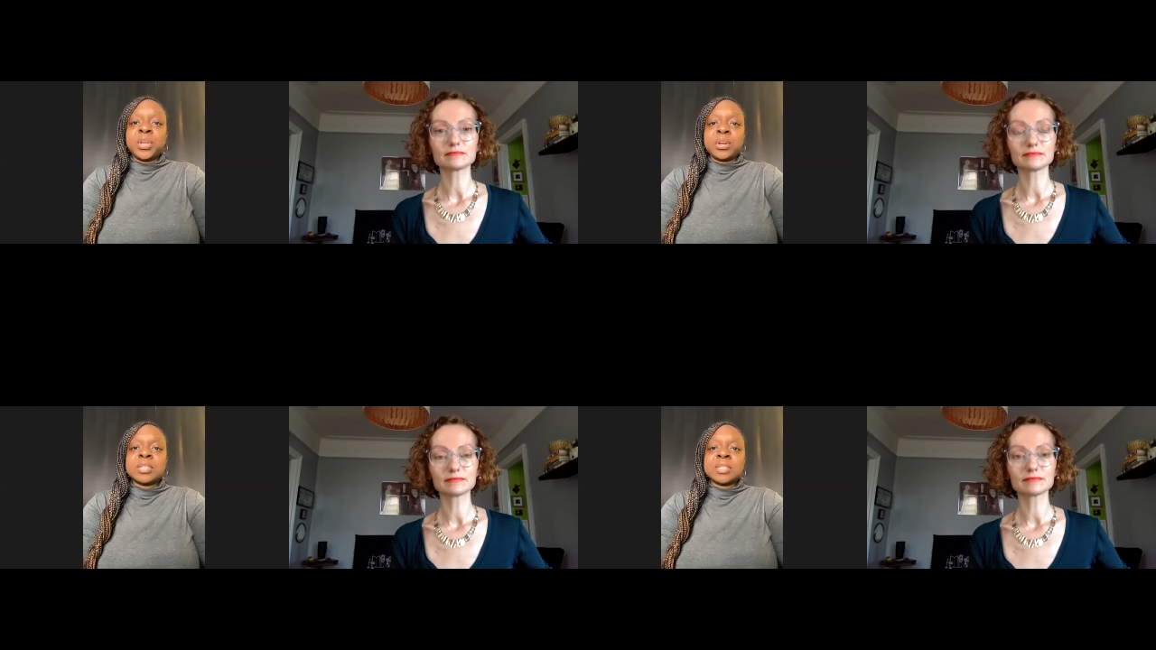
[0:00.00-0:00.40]

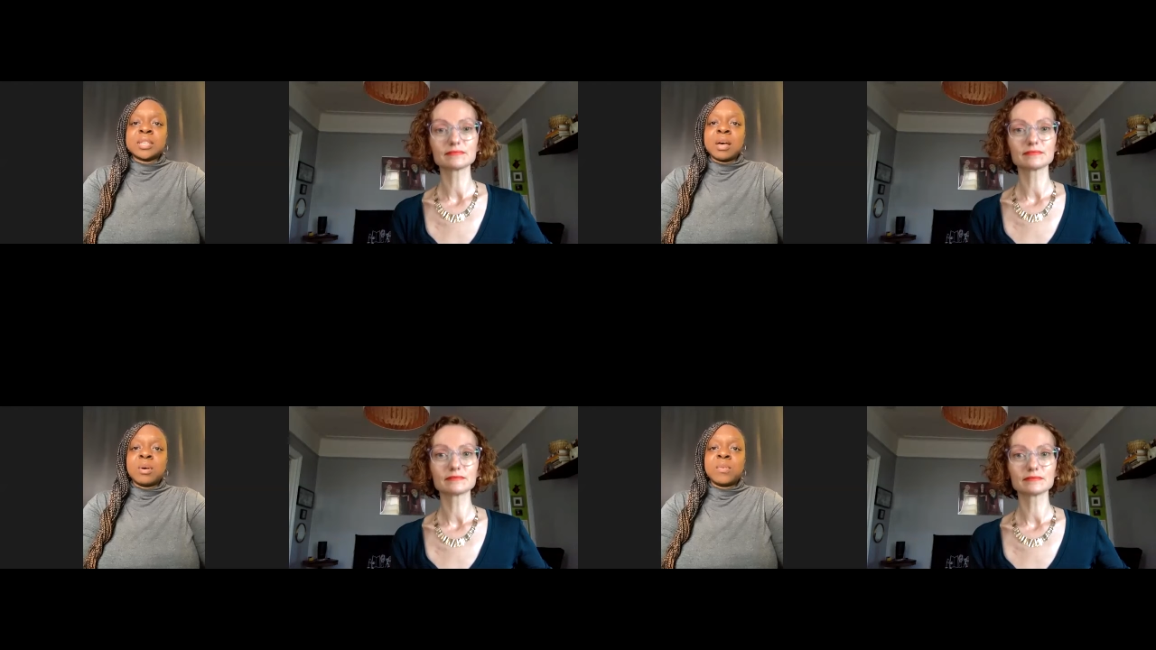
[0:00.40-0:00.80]

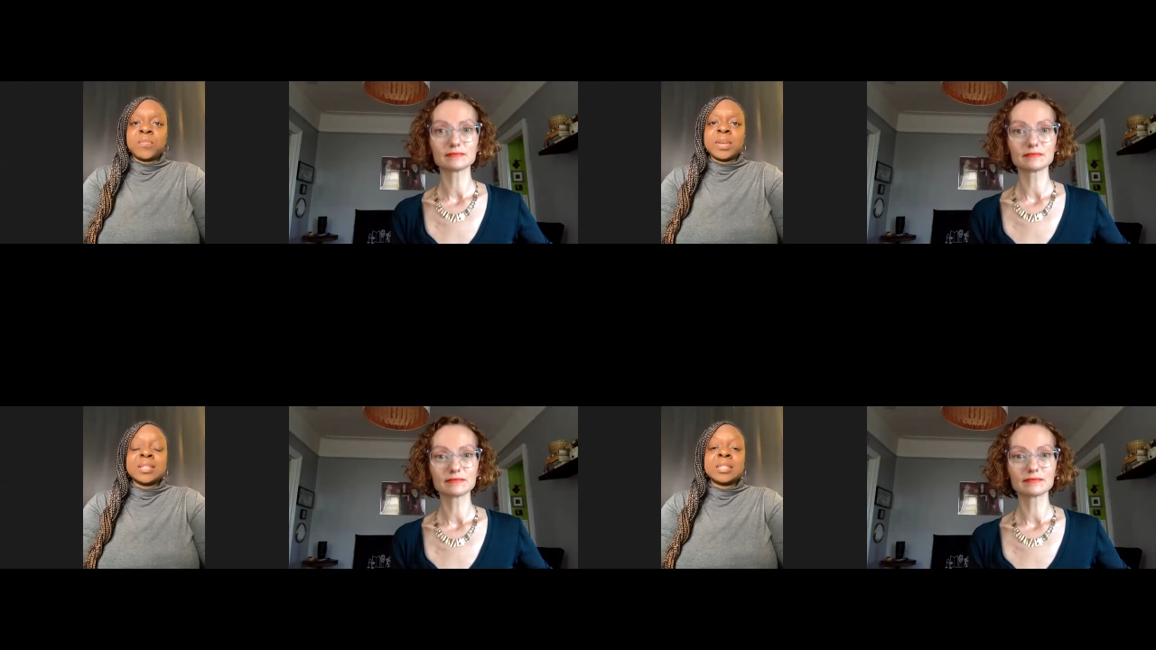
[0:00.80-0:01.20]
Speaker 1: yourself
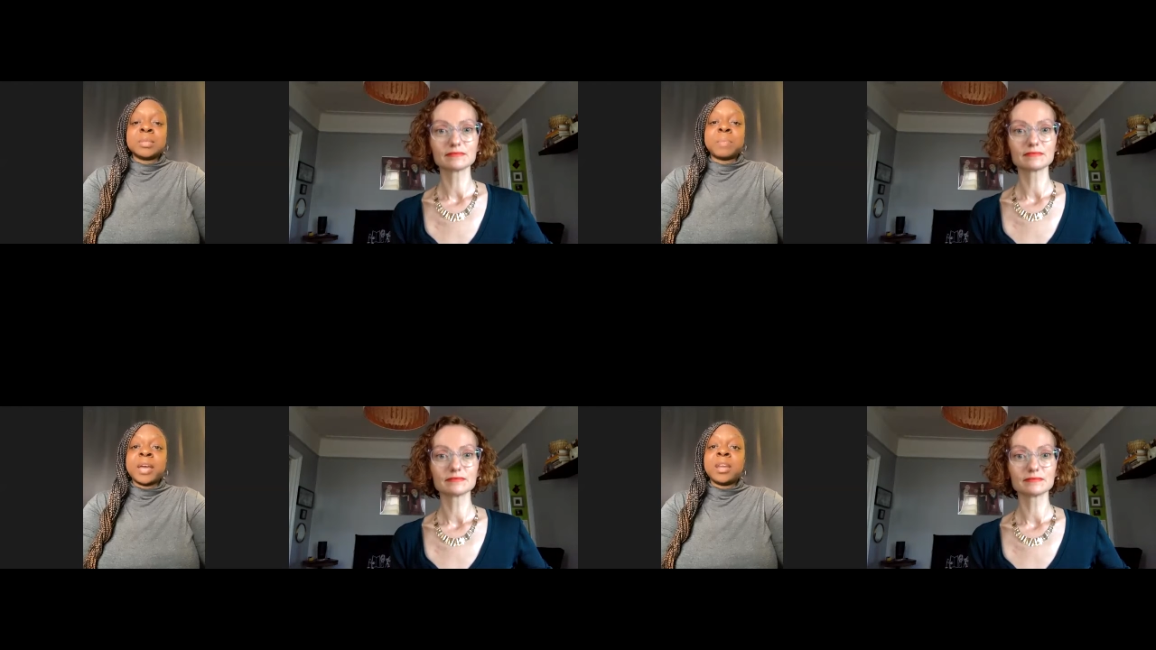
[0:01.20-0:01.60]
in
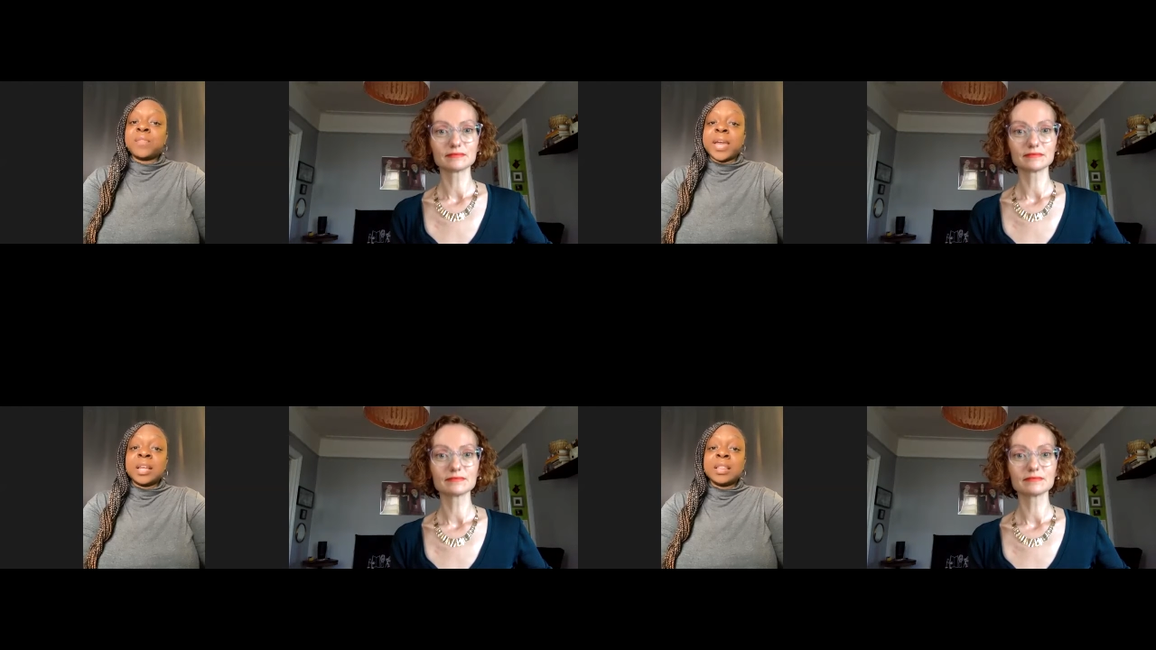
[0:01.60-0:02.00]
spite of
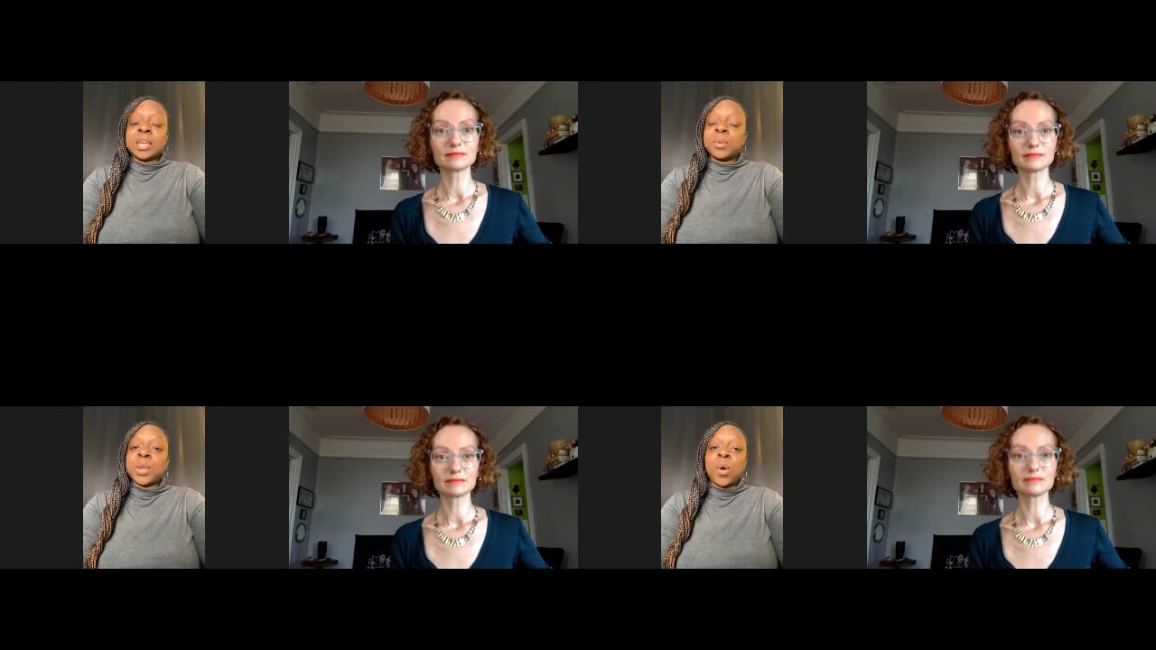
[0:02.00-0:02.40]

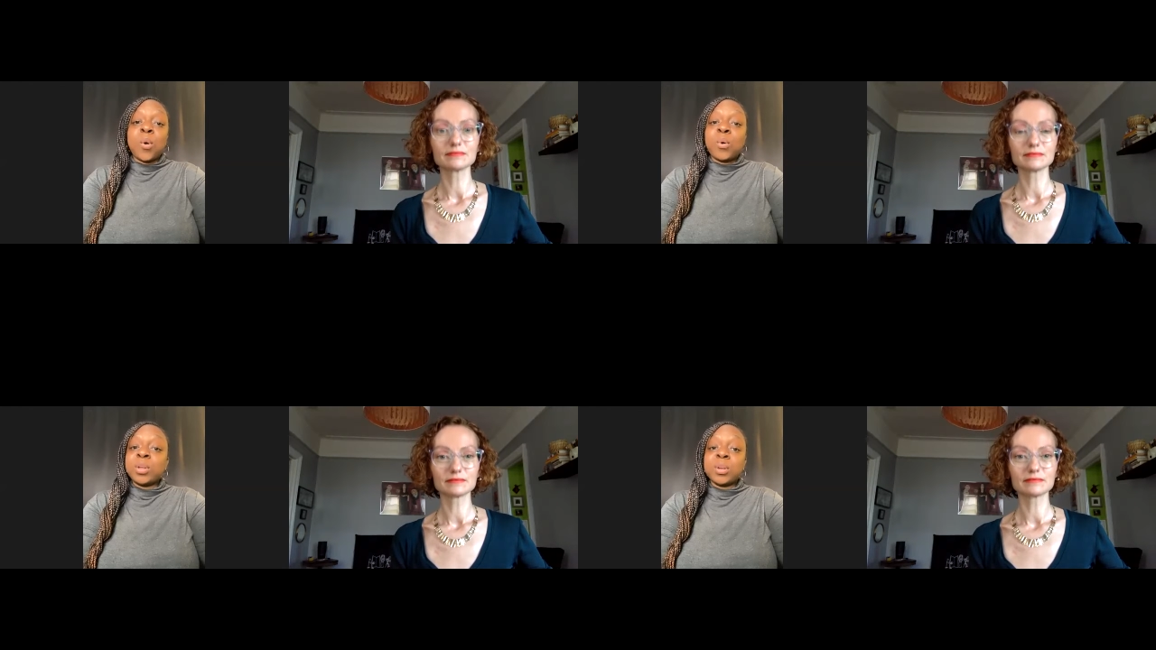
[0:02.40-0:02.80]
anything with
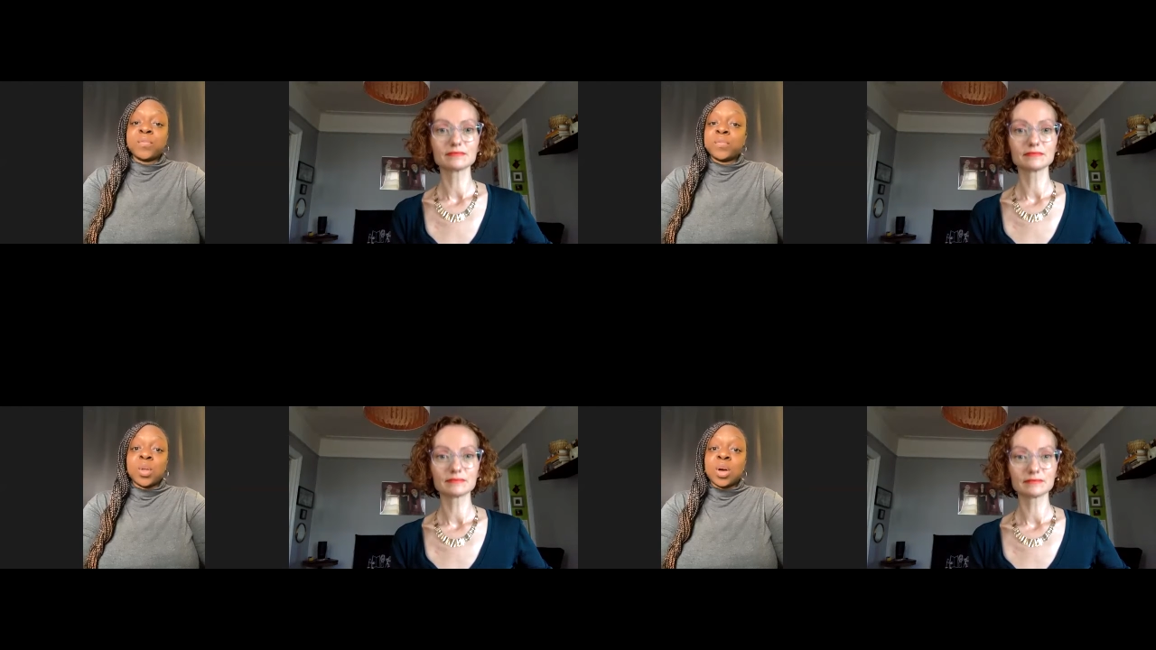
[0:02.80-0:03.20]
all your
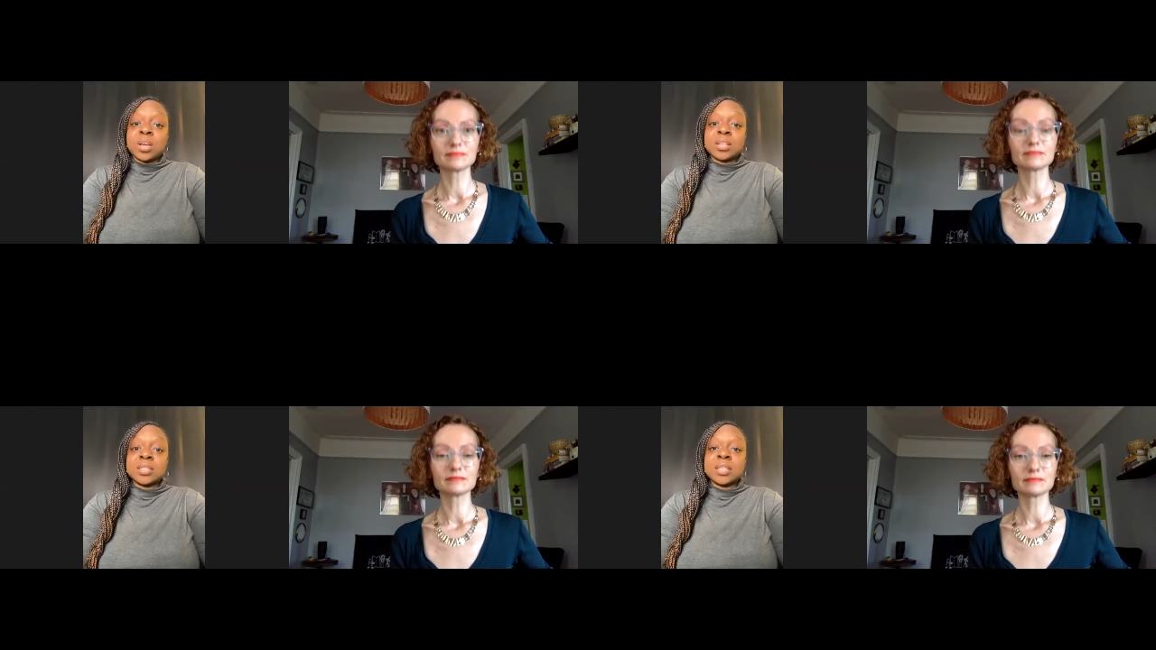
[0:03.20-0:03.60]

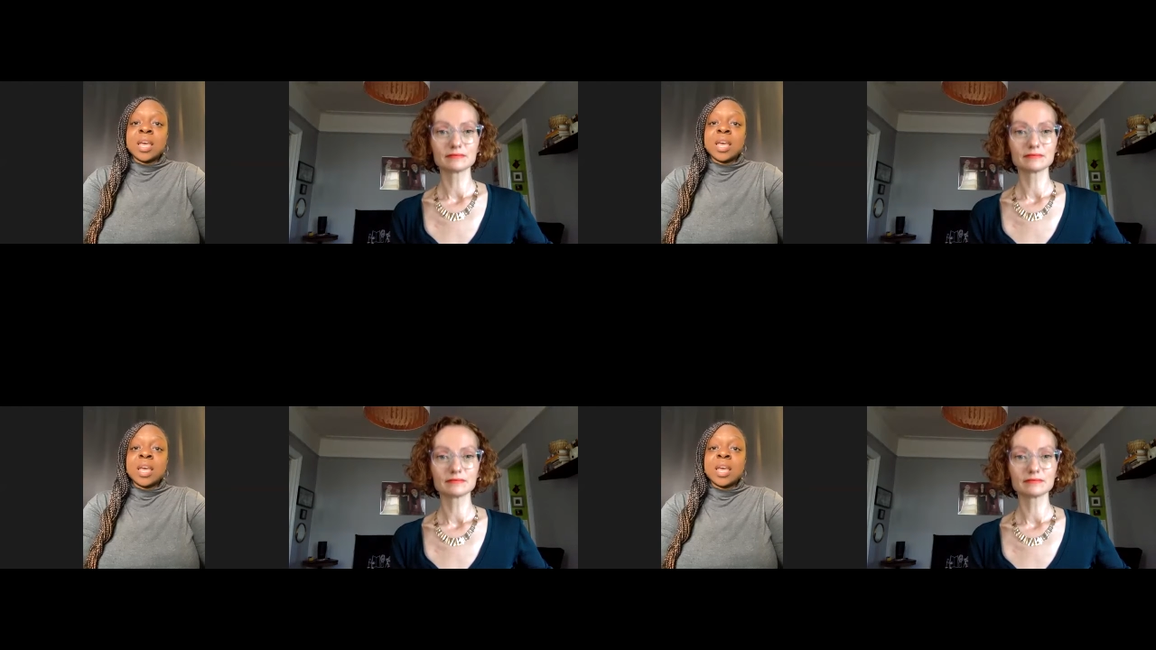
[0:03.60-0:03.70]
flaws.